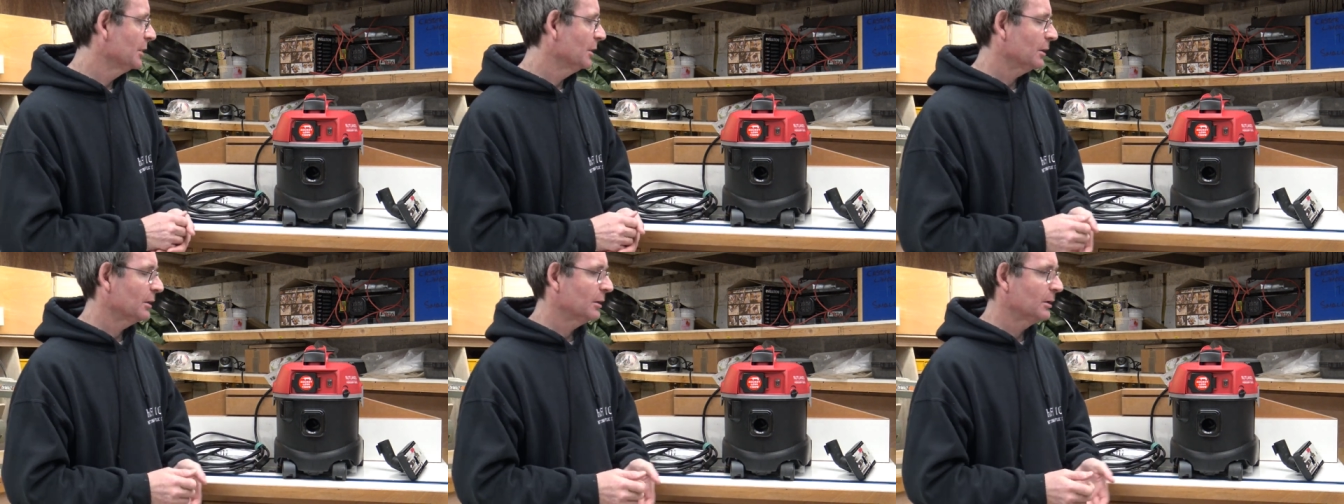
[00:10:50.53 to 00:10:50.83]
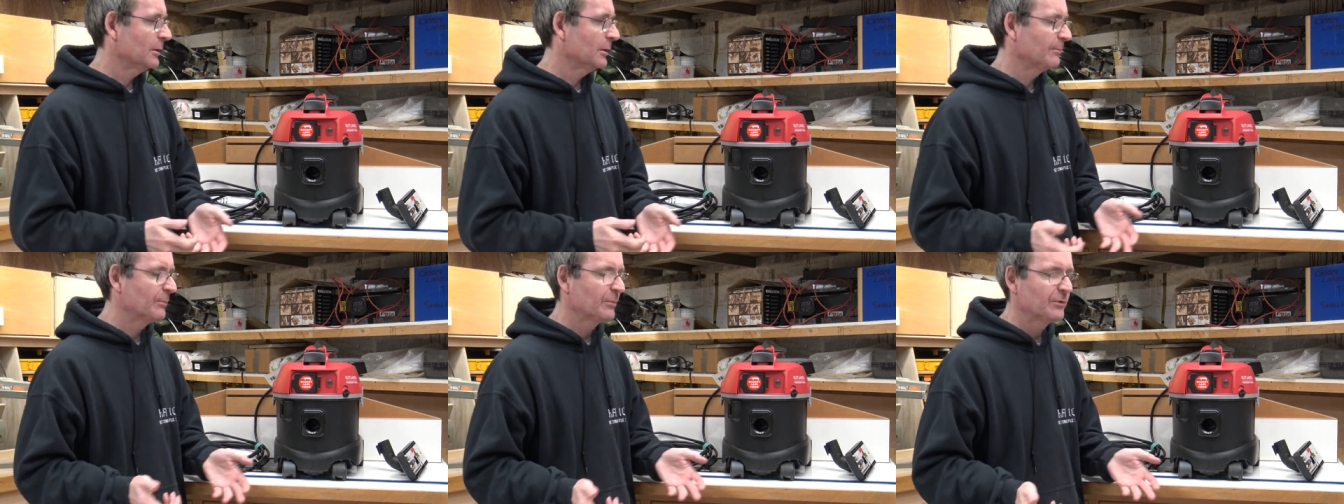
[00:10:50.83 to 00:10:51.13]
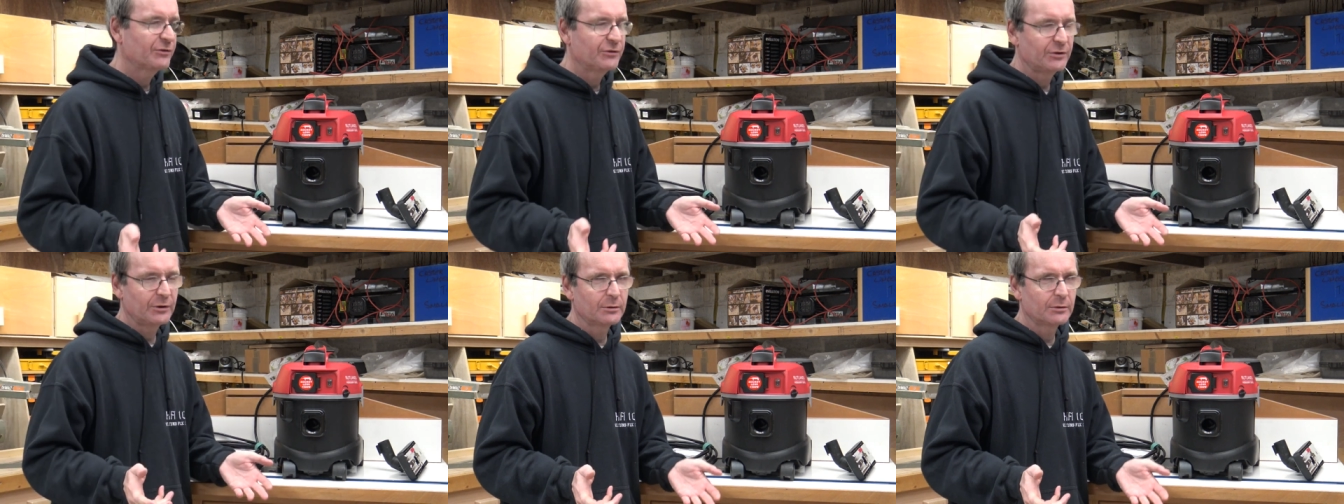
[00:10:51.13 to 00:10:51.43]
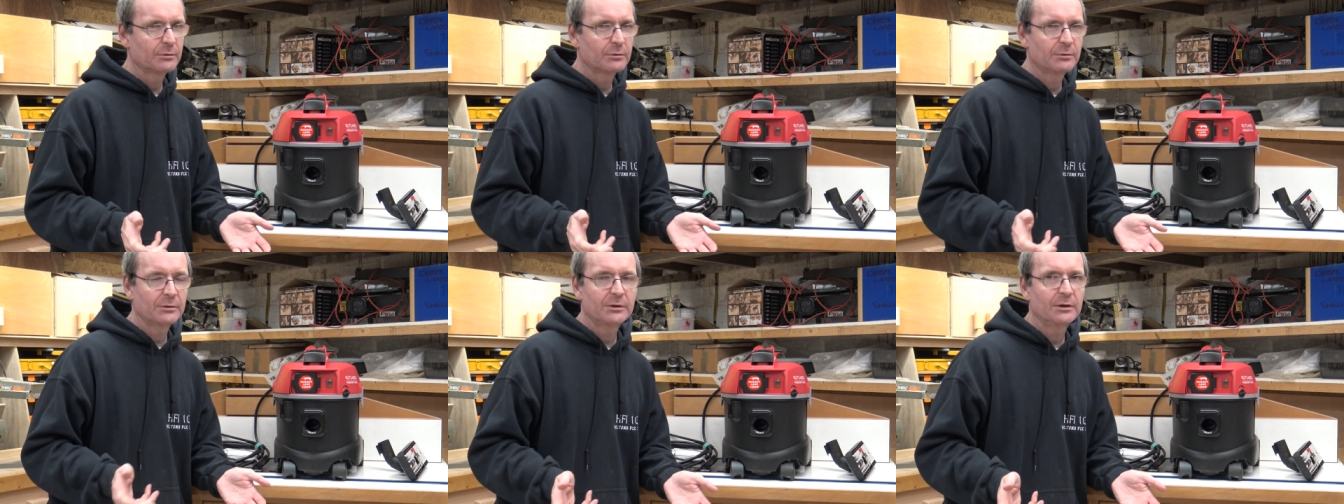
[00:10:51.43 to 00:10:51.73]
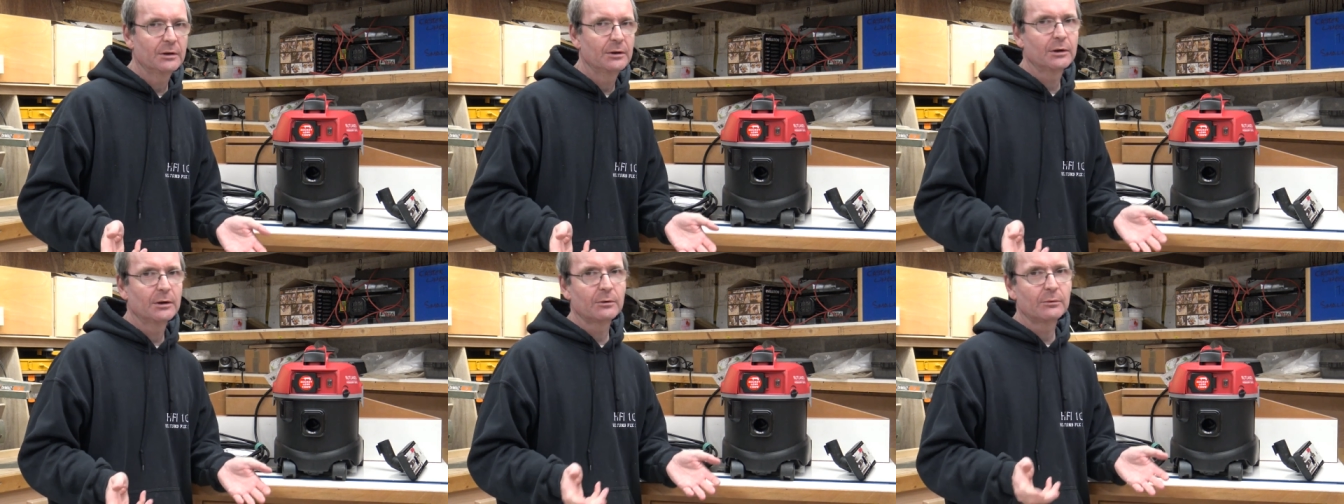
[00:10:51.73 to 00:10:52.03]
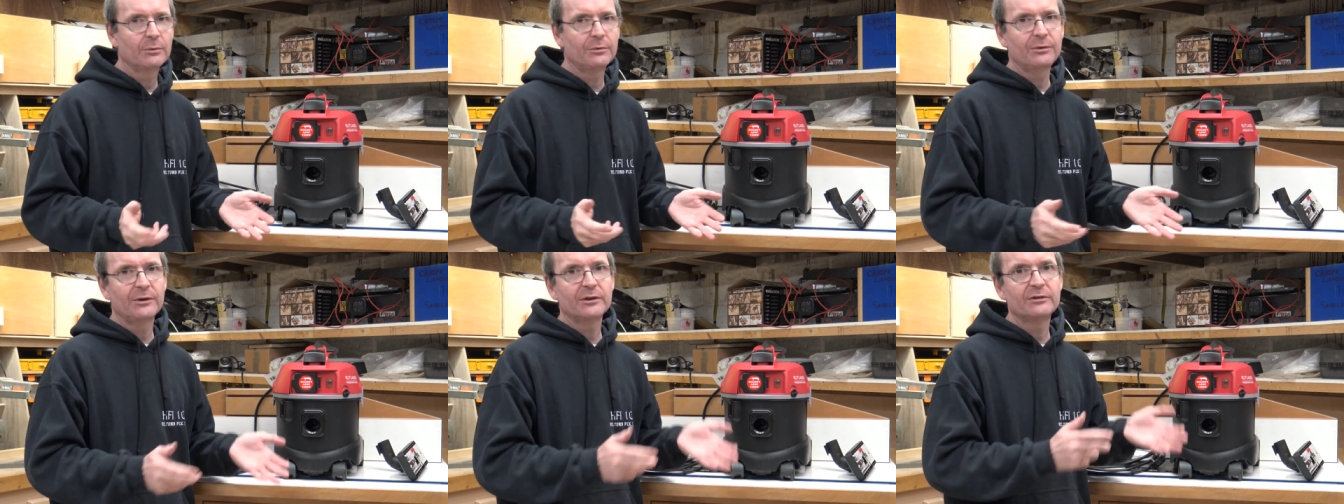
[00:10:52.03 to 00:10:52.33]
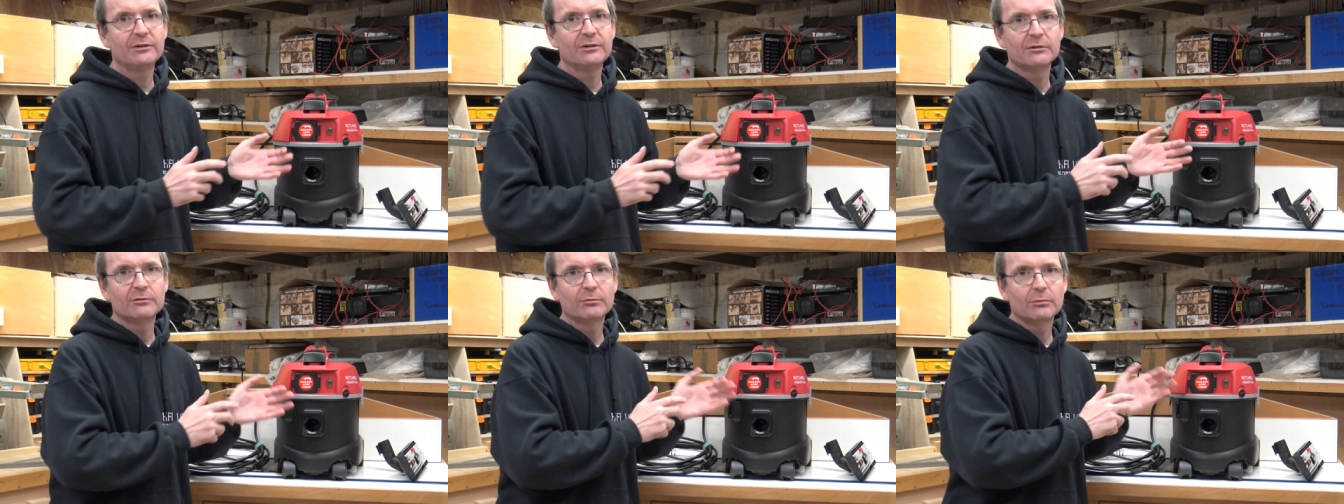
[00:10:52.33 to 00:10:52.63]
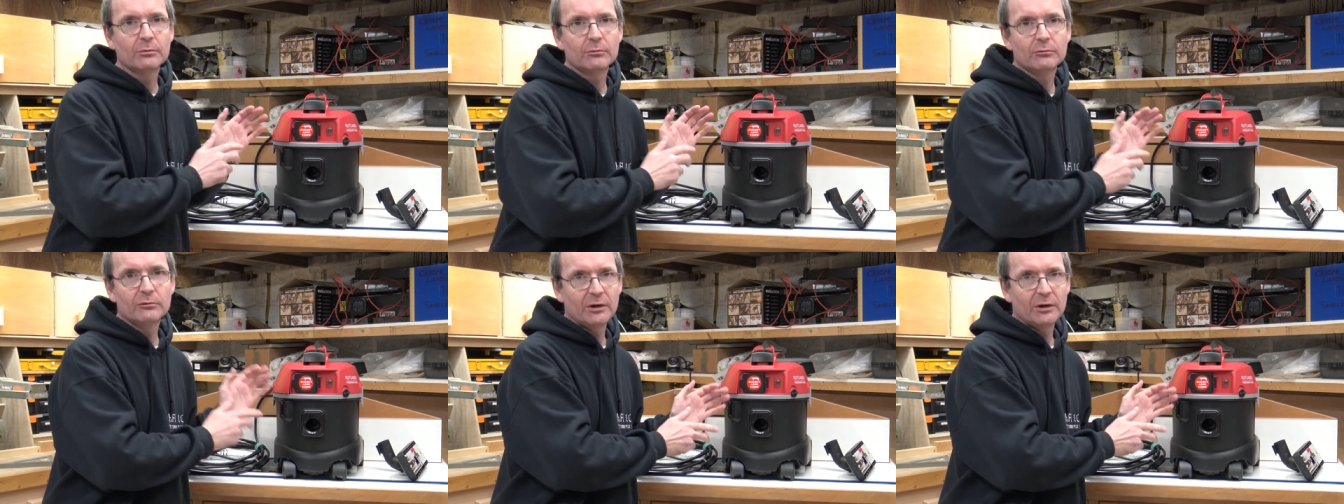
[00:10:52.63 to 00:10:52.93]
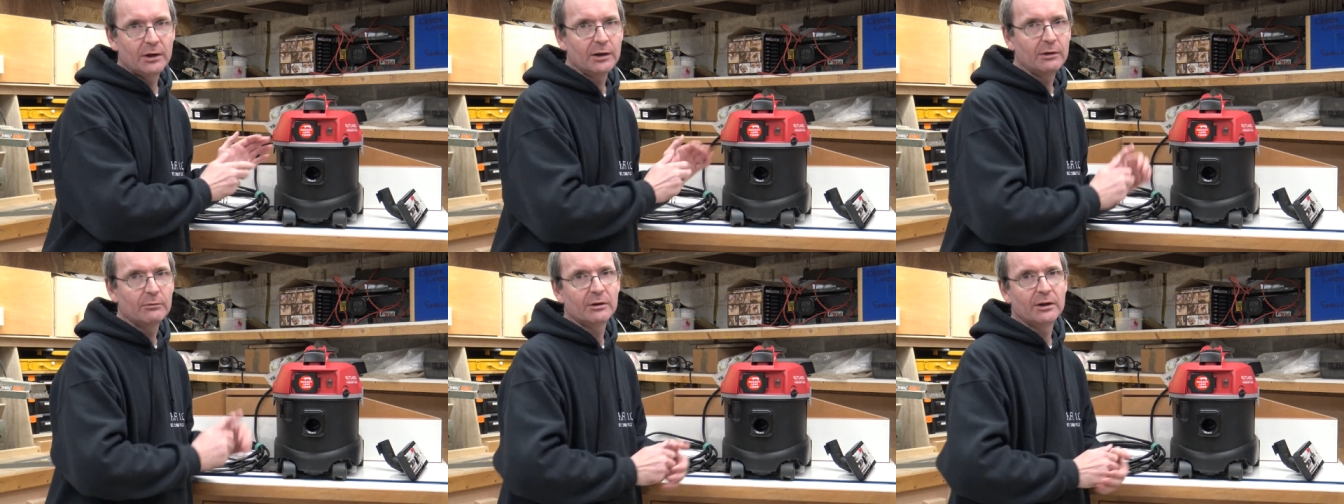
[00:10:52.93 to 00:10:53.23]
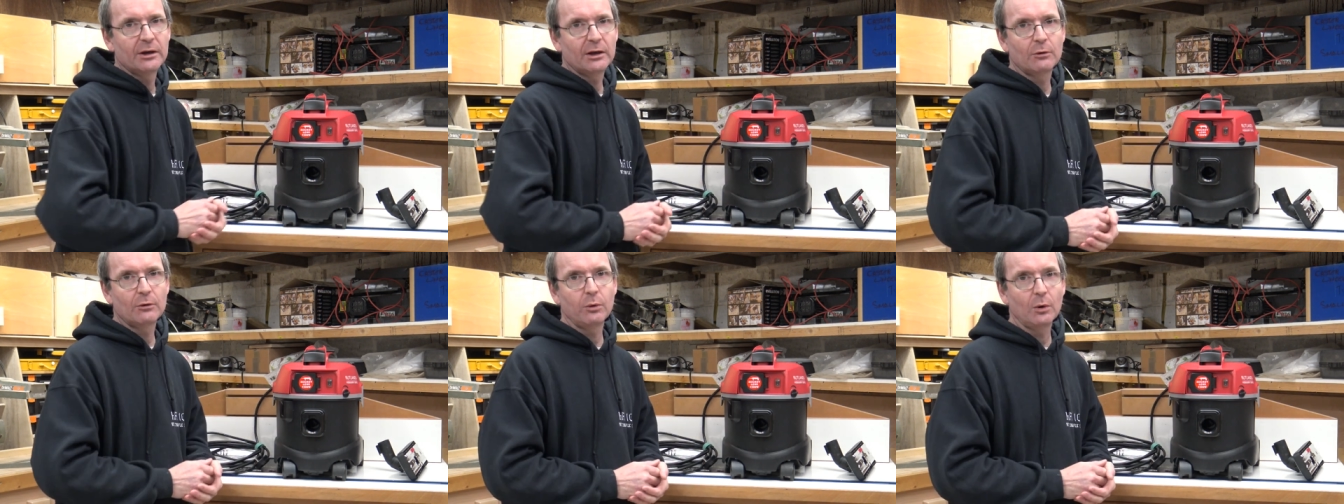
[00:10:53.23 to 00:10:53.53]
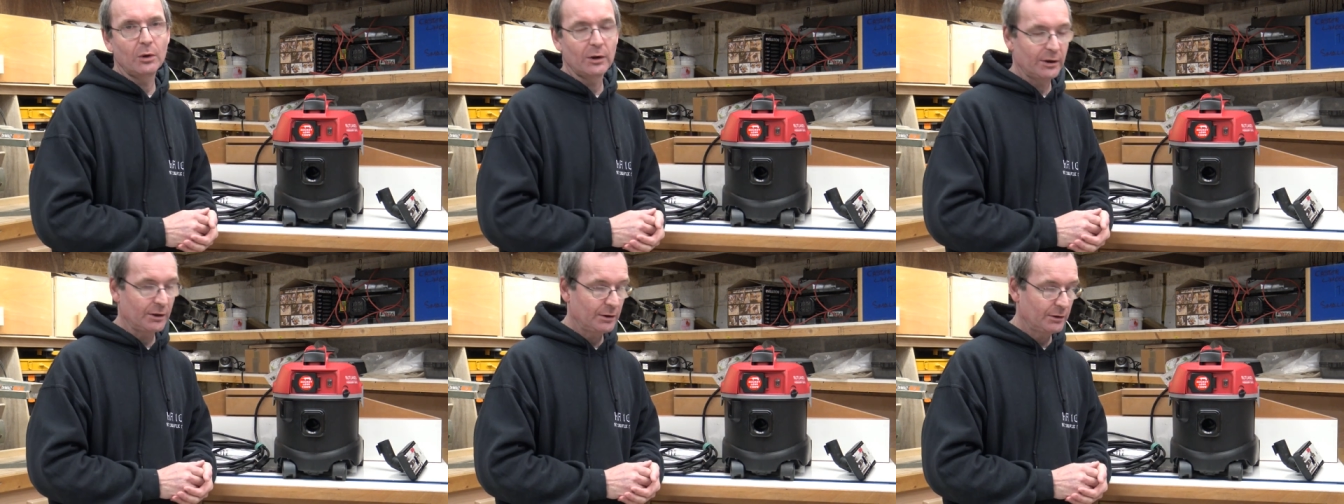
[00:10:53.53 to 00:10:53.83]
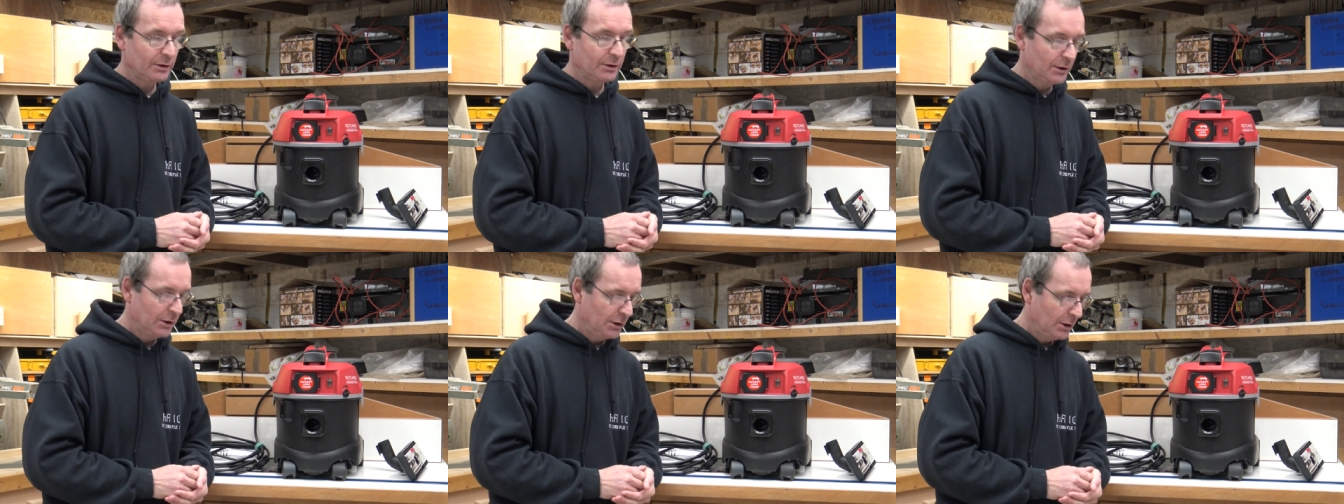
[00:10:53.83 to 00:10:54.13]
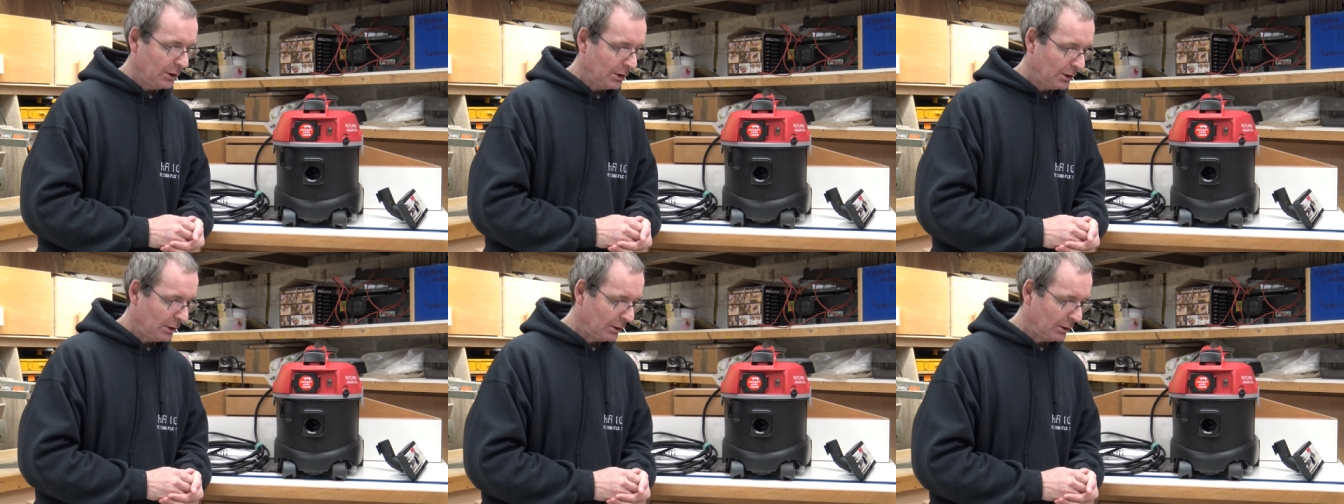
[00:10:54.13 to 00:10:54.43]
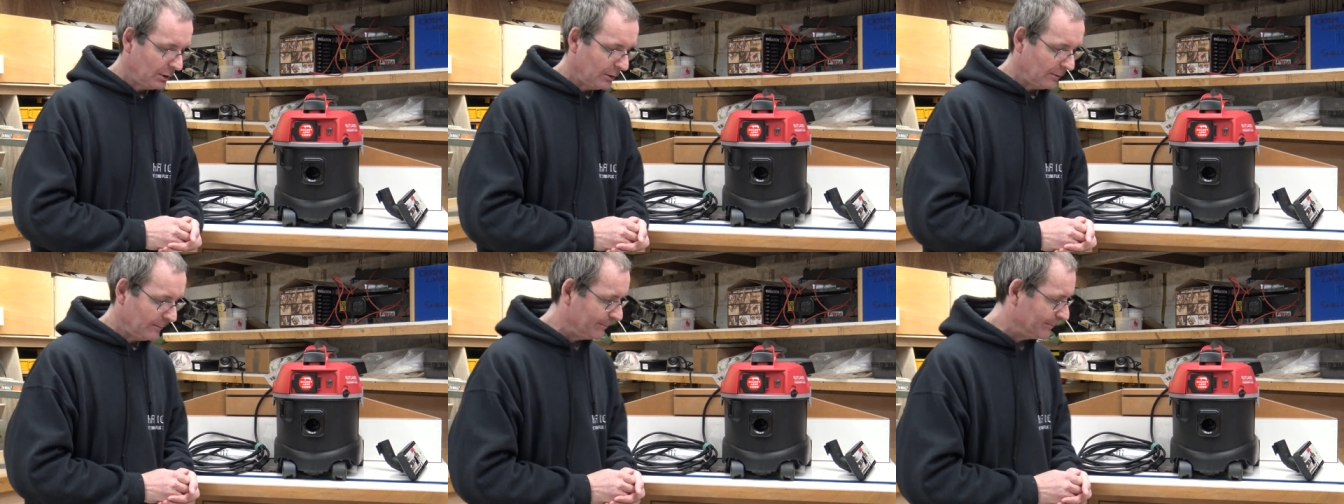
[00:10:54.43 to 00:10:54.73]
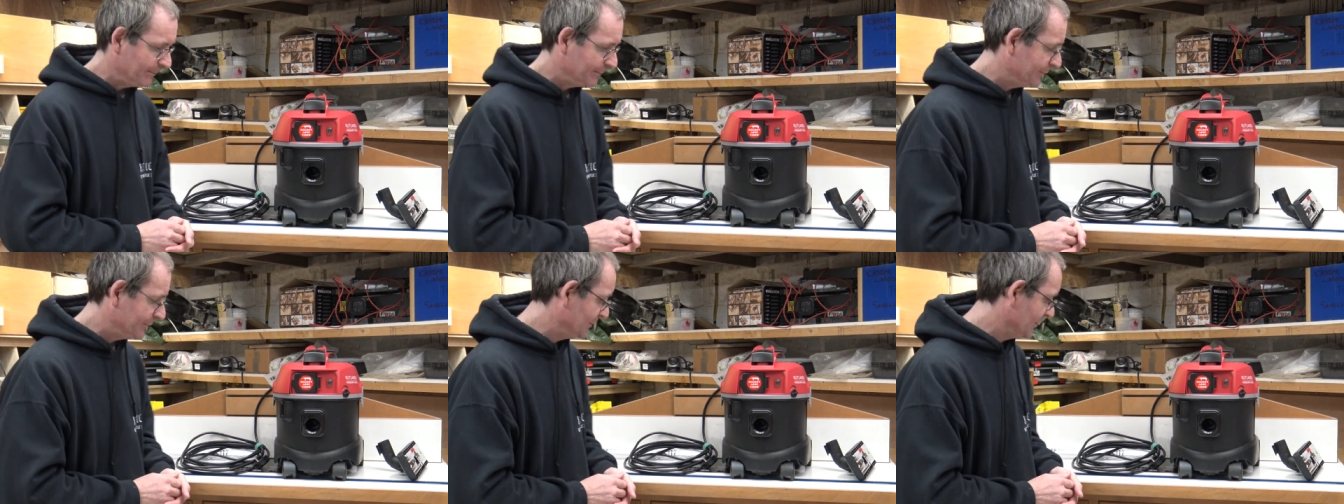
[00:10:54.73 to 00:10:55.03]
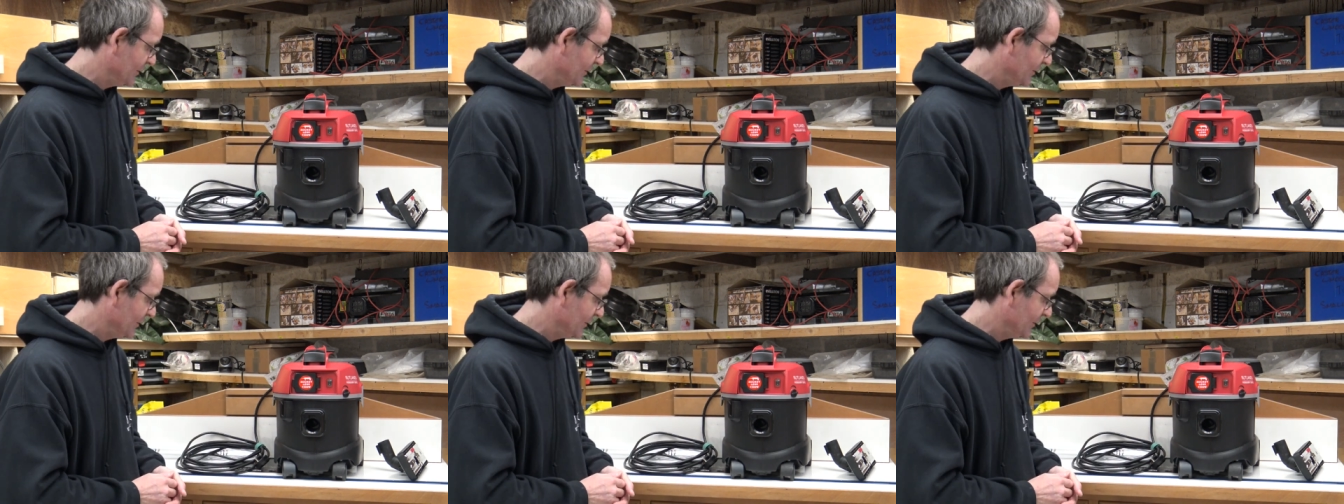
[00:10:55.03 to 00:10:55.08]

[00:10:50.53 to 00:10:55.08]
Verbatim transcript: Um, so you know this is really really quiet um,